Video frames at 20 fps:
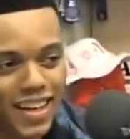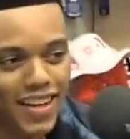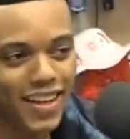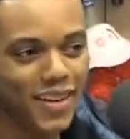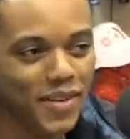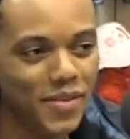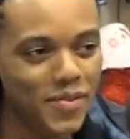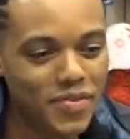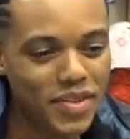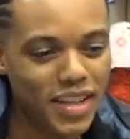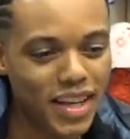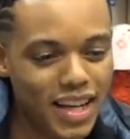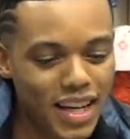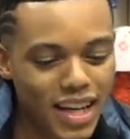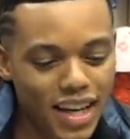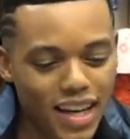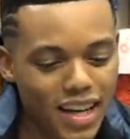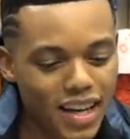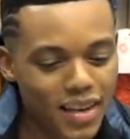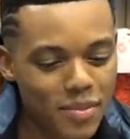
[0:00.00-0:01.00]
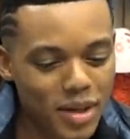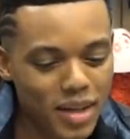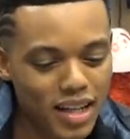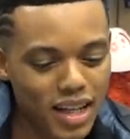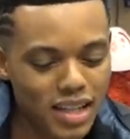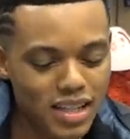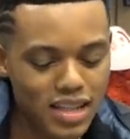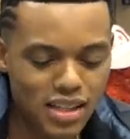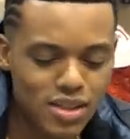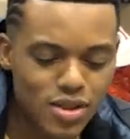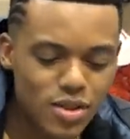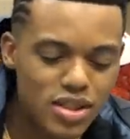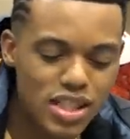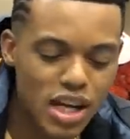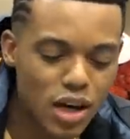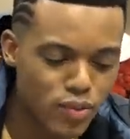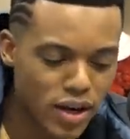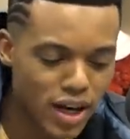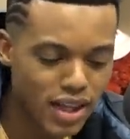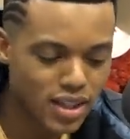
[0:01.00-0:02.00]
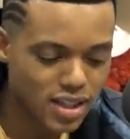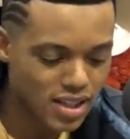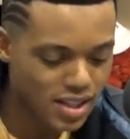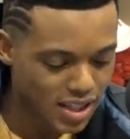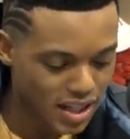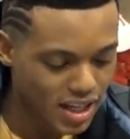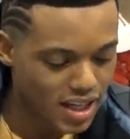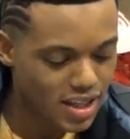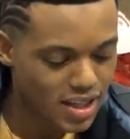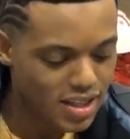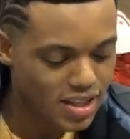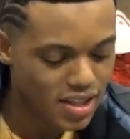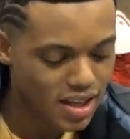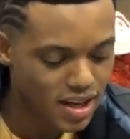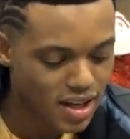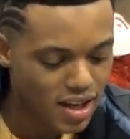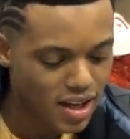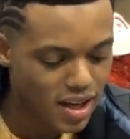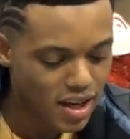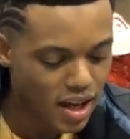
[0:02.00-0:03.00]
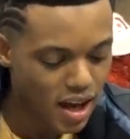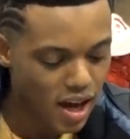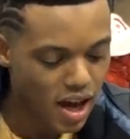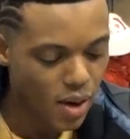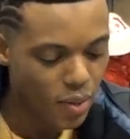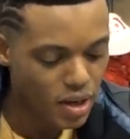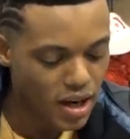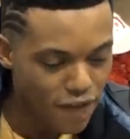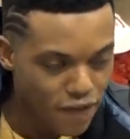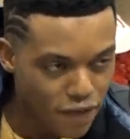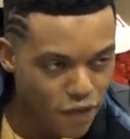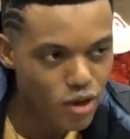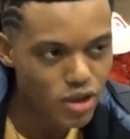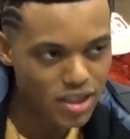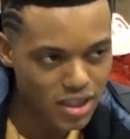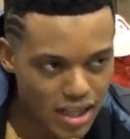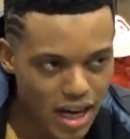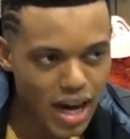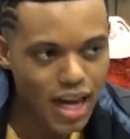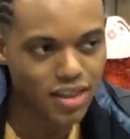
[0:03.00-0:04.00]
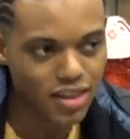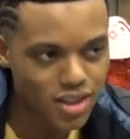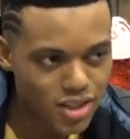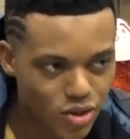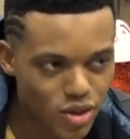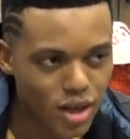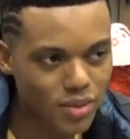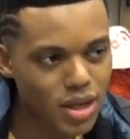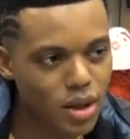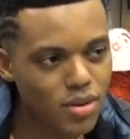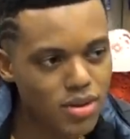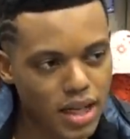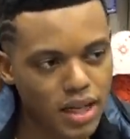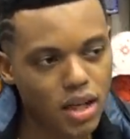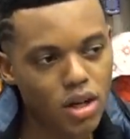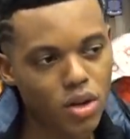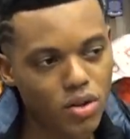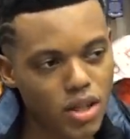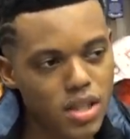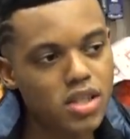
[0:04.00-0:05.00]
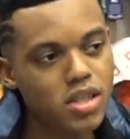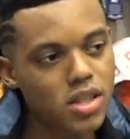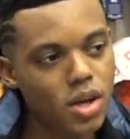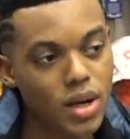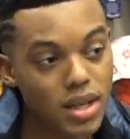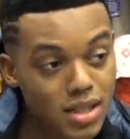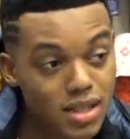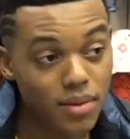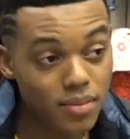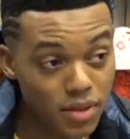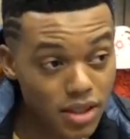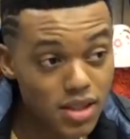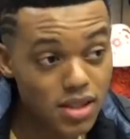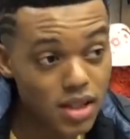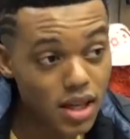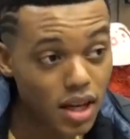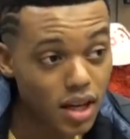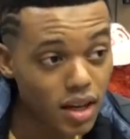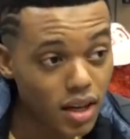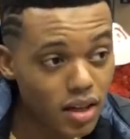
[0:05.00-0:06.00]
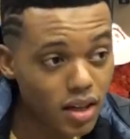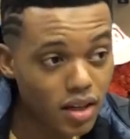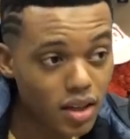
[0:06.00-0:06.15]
Um, and I, I mean, as, as soon as I read the scenes, uh, when I first got the script, I was like, oh, this show has something to say.